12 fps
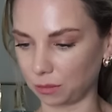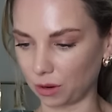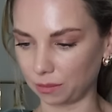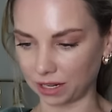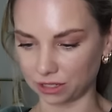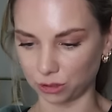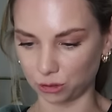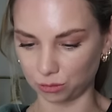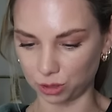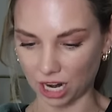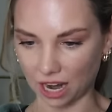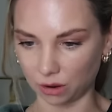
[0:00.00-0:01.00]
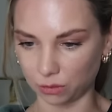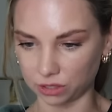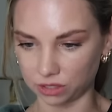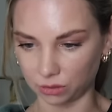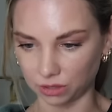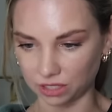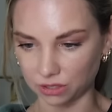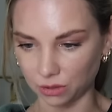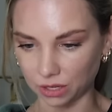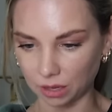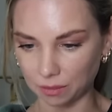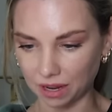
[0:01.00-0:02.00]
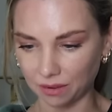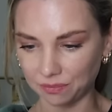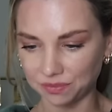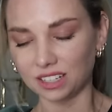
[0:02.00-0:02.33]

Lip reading: I'm going back to the group chat. I wanna see what they're talking about.